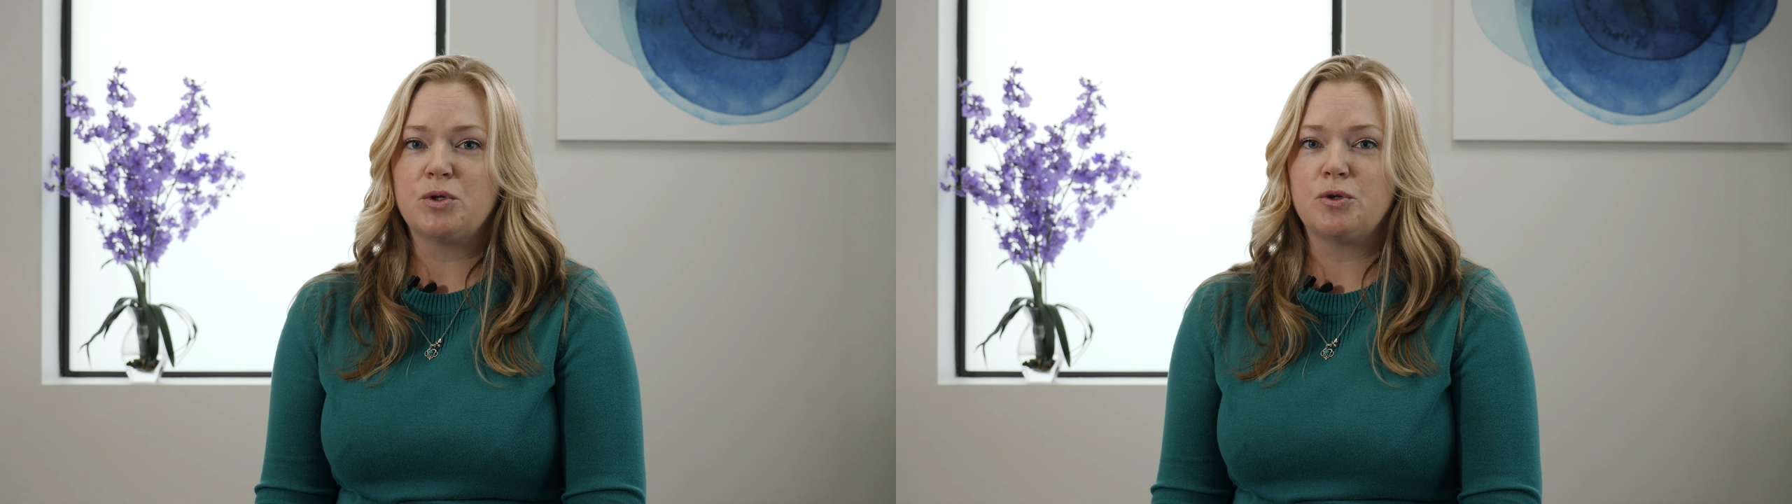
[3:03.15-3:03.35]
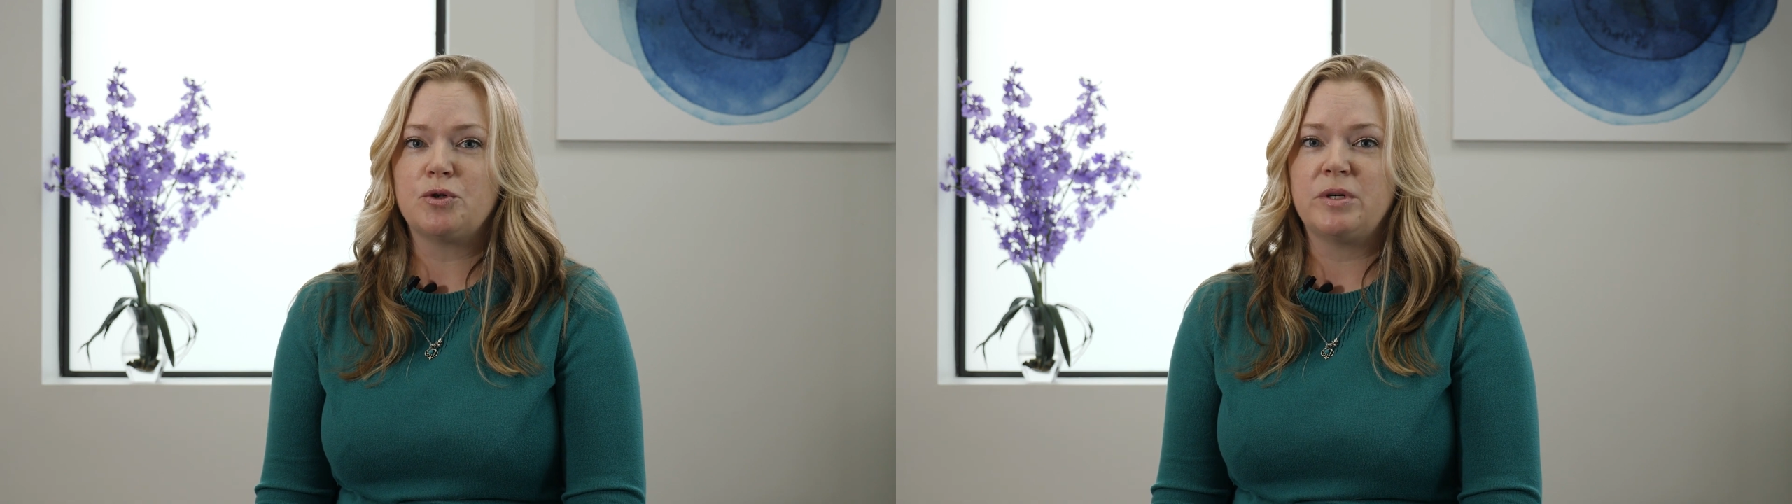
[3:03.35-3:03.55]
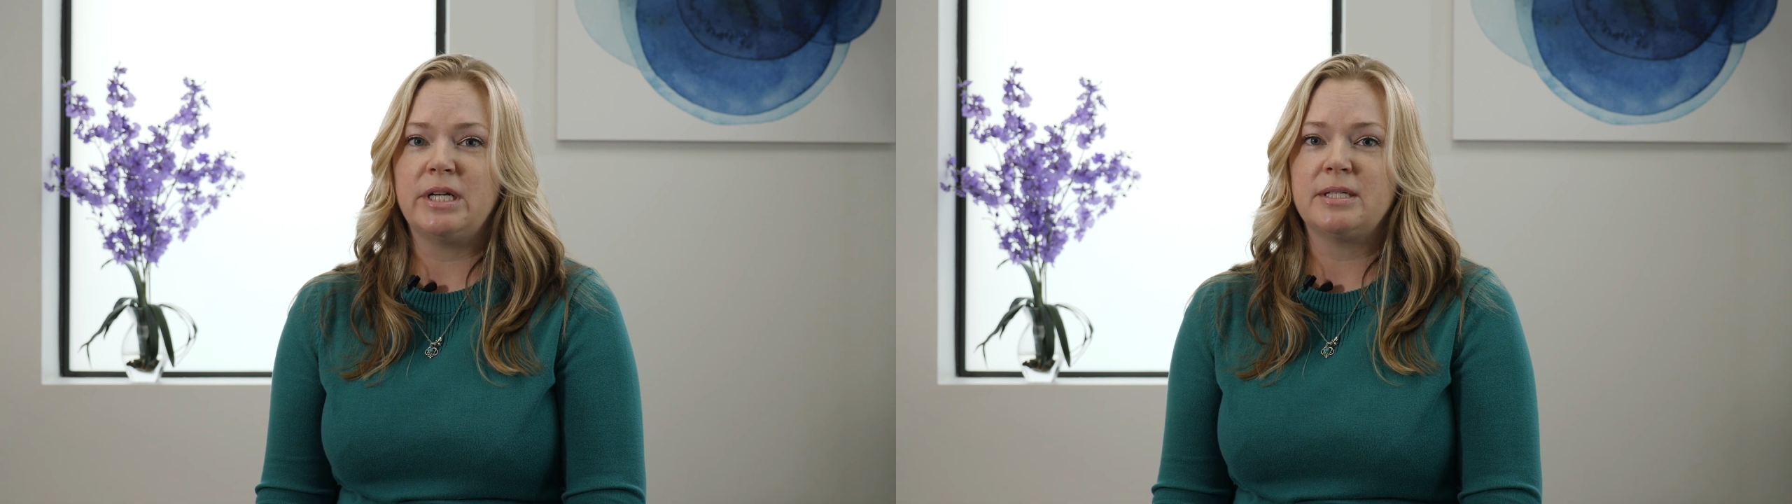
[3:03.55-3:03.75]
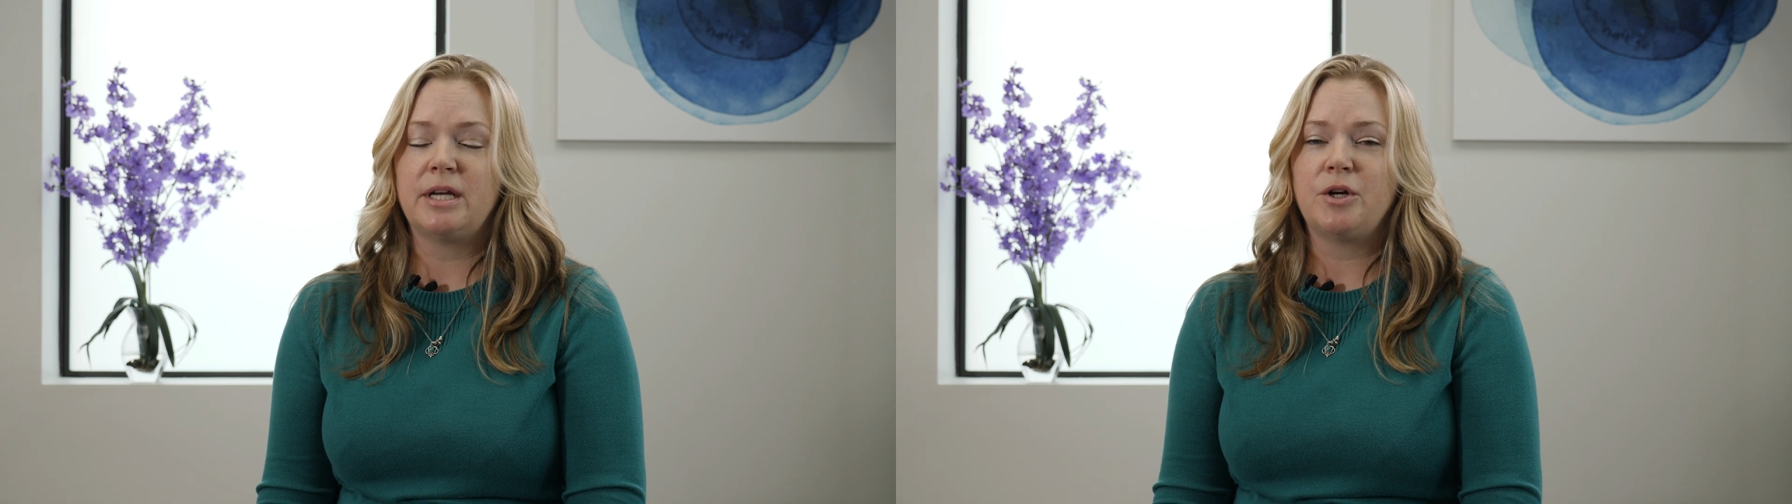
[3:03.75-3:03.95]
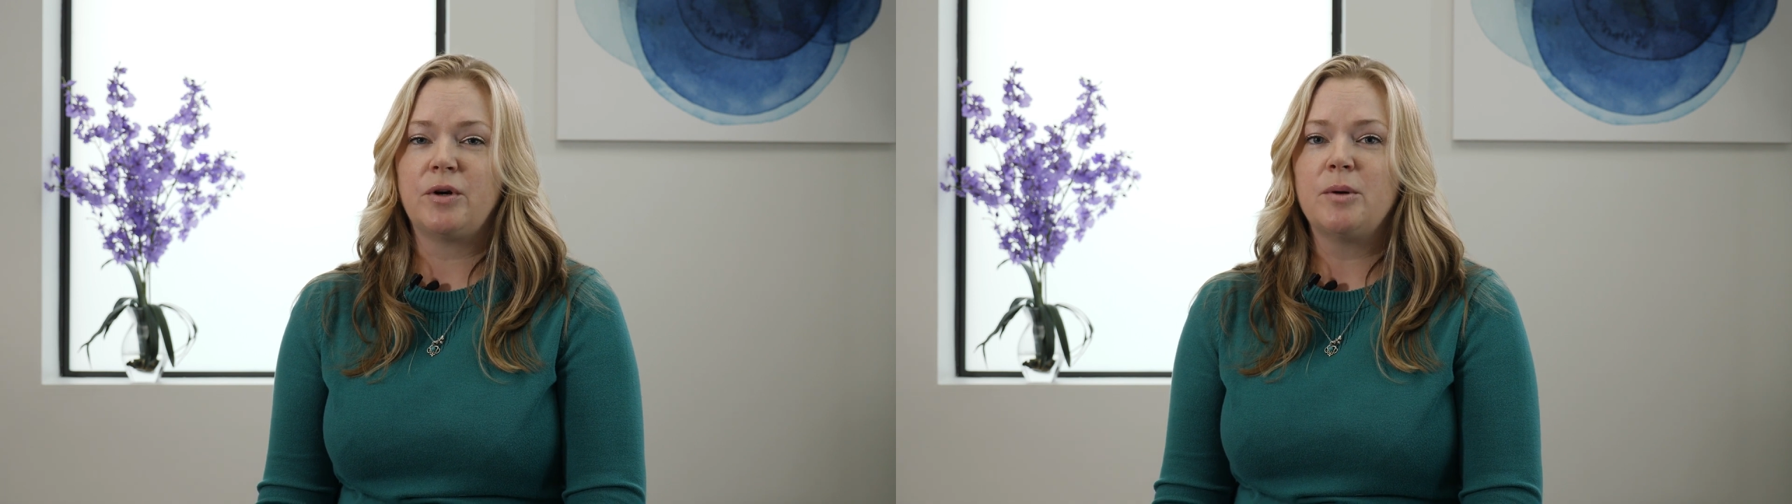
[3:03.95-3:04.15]
surgery is
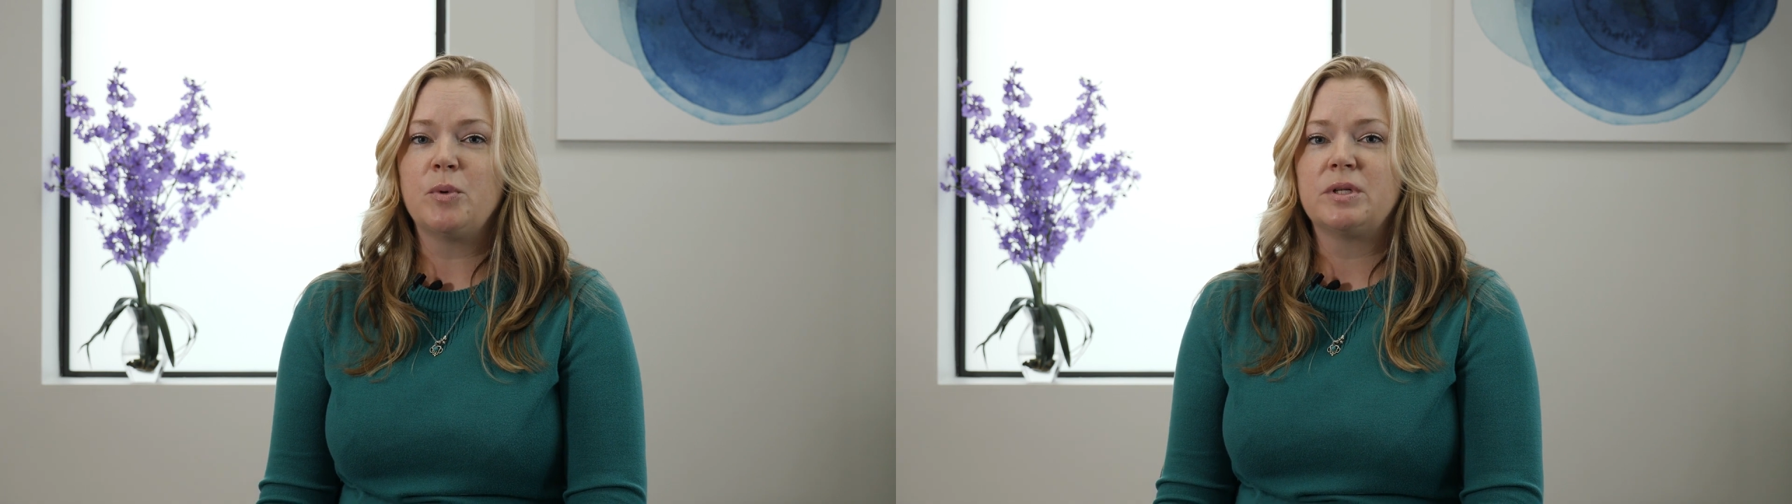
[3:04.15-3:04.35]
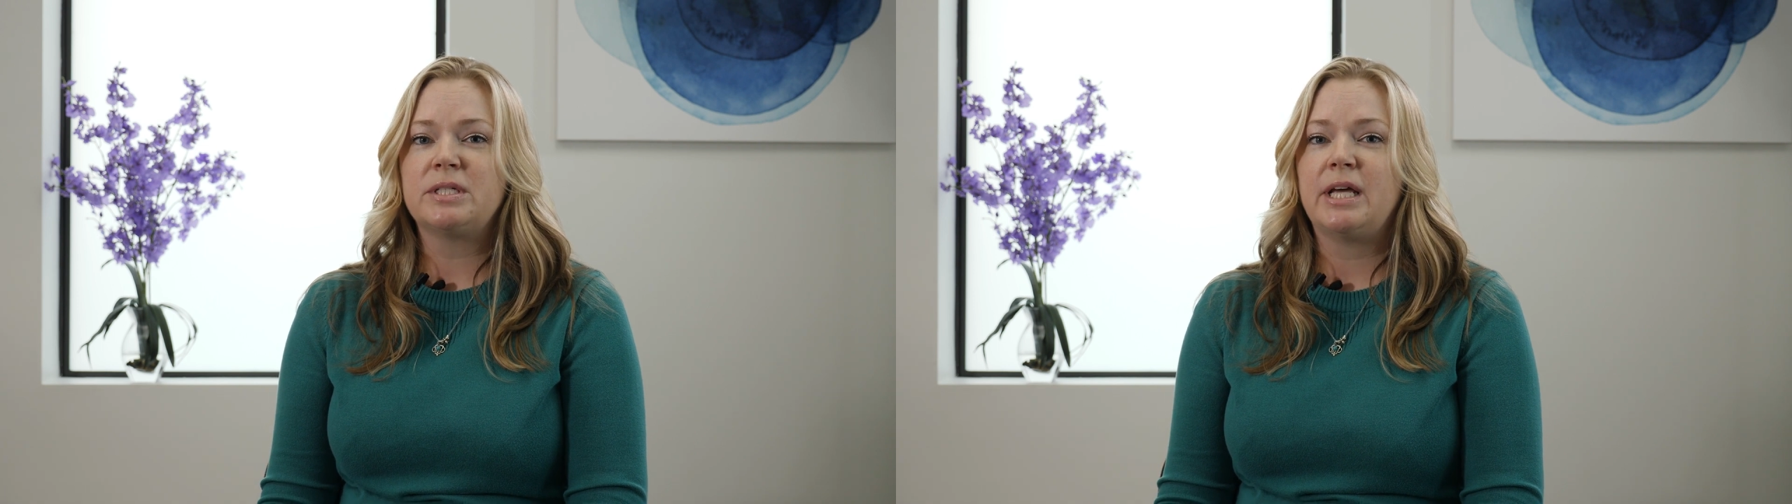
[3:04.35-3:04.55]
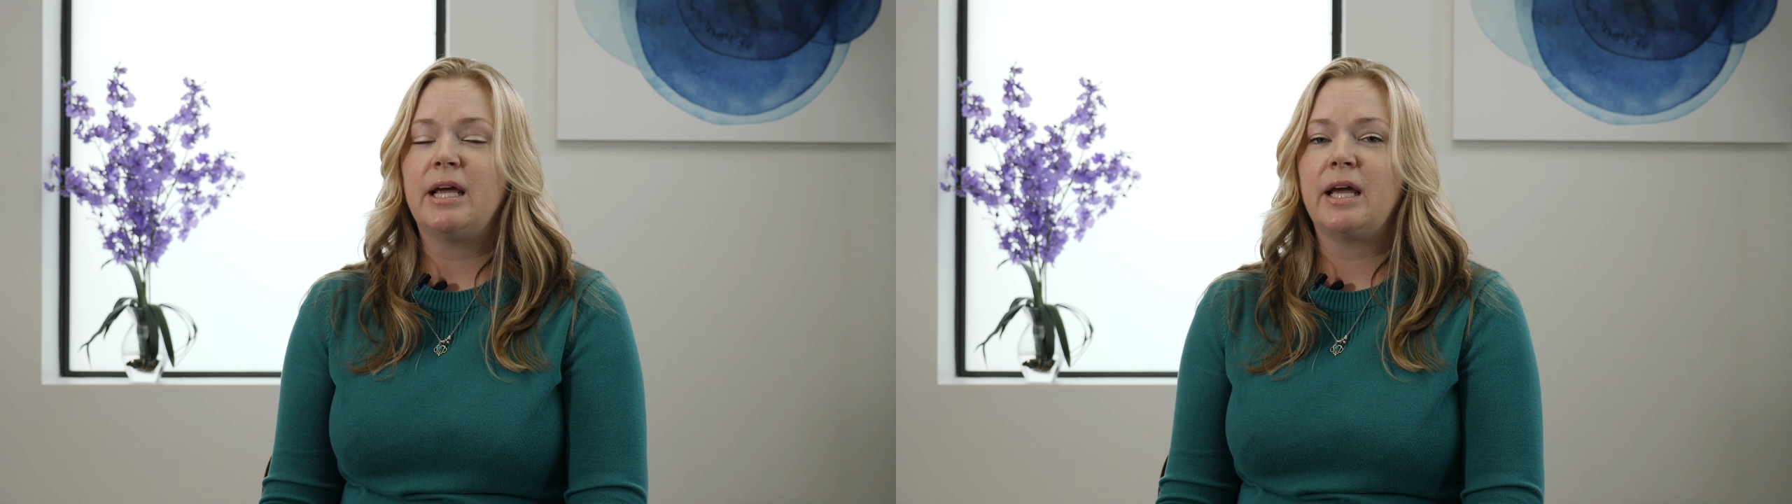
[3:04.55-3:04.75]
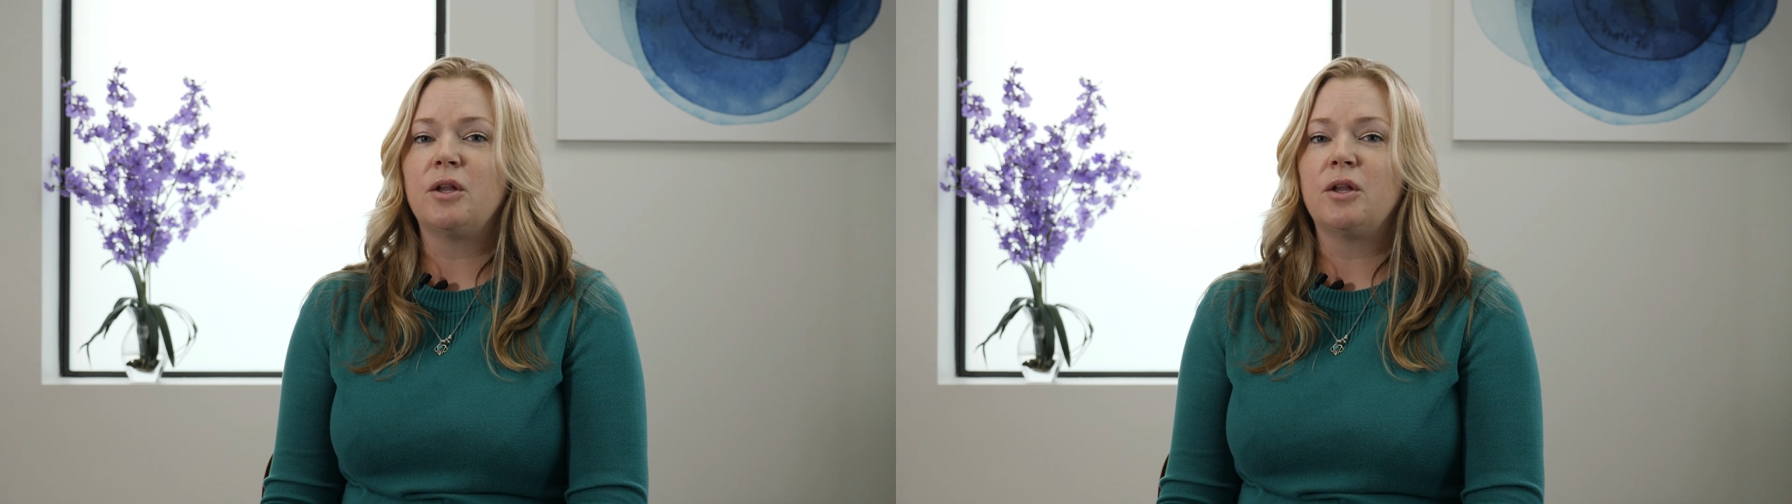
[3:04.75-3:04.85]
that you're able to take